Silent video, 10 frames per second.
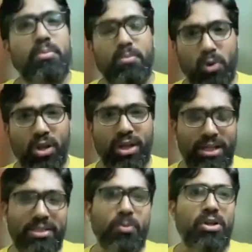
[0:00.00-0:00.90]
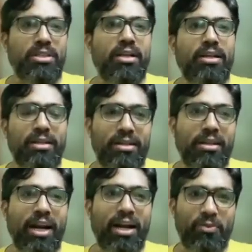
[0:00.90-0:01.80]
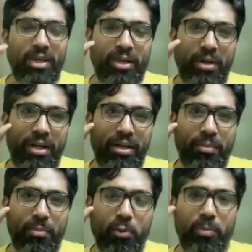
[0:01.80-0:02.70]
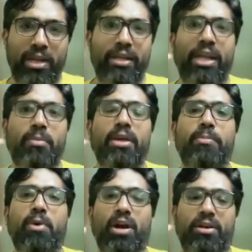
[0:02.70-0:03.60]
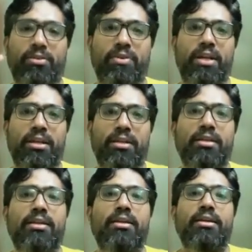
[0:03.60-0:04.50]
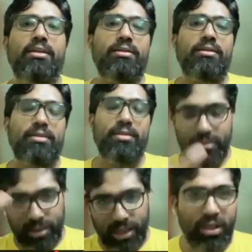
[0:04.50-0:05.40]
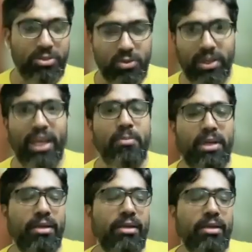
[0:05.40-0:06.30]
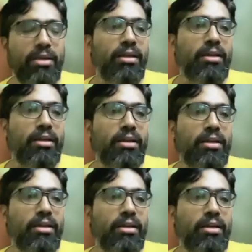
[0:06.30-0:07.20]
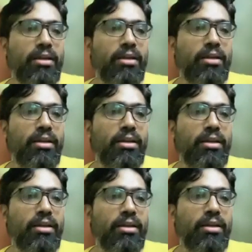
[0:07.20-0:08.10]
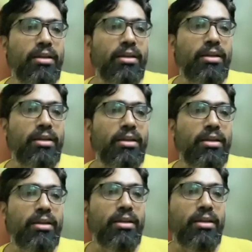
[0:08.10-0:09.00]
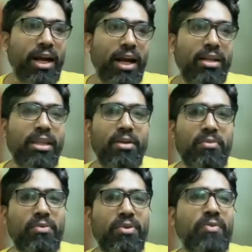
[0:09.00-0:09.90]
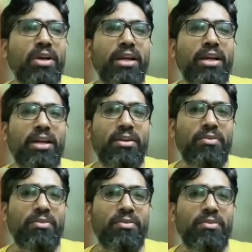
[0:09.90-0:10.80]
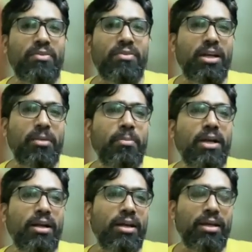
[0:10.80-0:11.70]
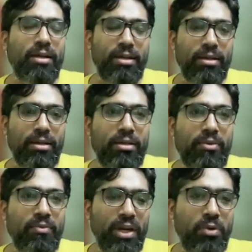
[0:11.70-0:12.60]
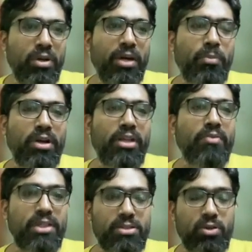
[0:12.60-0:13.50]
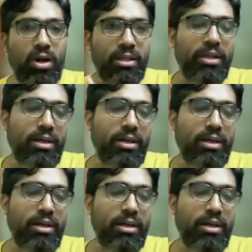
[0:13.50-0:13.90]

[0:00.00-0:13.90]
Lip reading: so project is a project, and Wikimedia movement can be part of it. That also can be an opportunity. And then we will definitely build a very good community which is not there